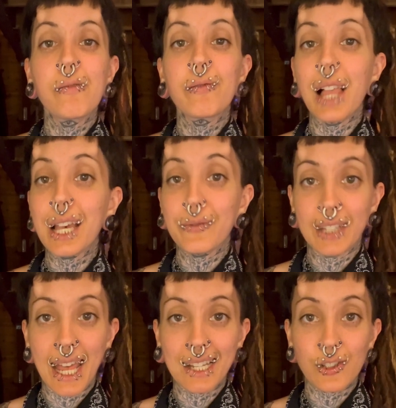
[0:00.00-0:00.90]
Flag
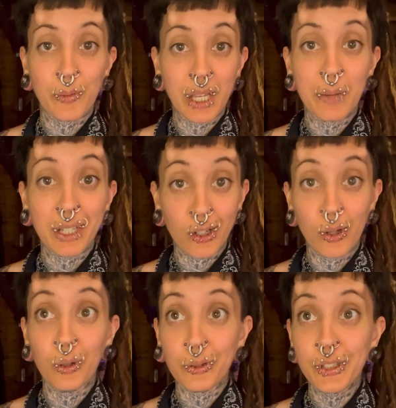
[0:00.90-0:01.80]
fanatics are becoming a
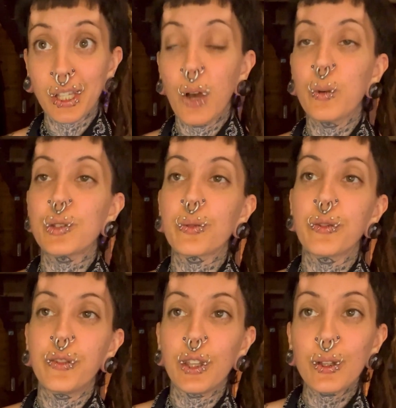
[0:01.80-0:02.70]
cult, which
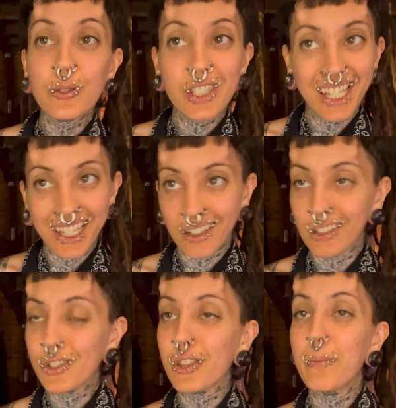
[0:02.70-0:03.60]
refuse to
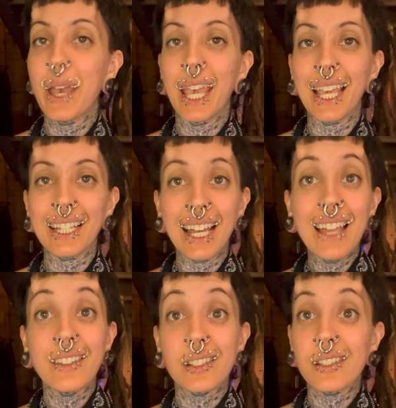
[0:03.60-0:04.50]
acknowledge the pain,
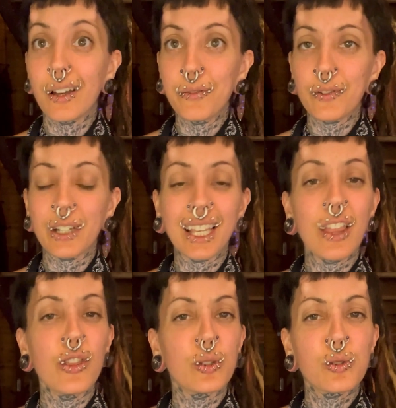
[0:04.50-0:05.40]
the suffering,
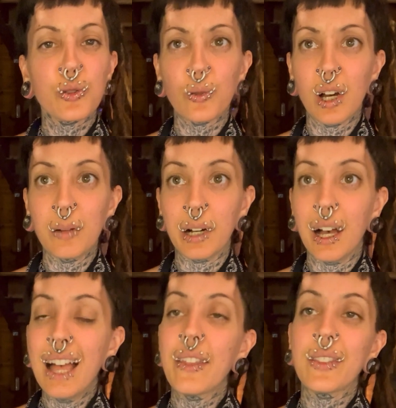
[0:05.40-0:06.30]
the trauma
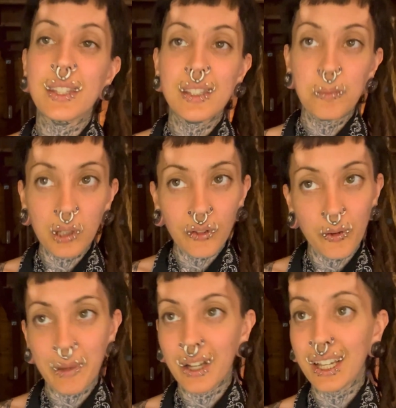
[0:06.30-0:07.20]
that the symbol of
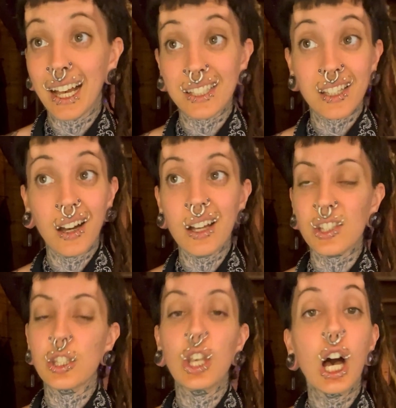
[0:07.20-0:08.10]
America has
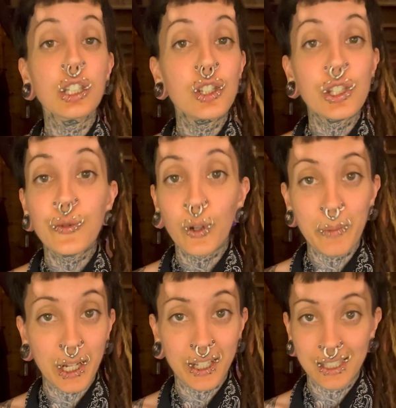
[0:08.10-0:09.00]
caused, not just for
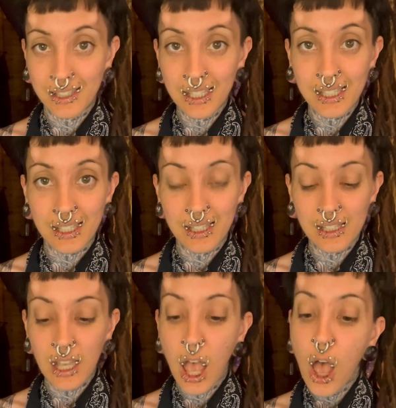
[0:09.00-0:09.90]
American
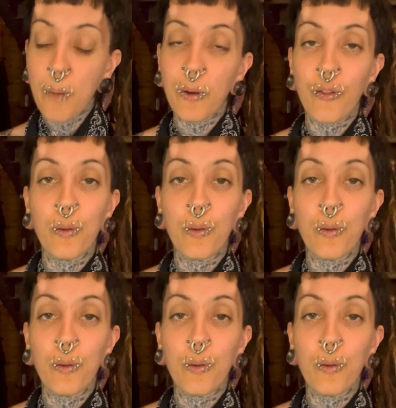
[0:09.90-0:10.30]
citizens, but for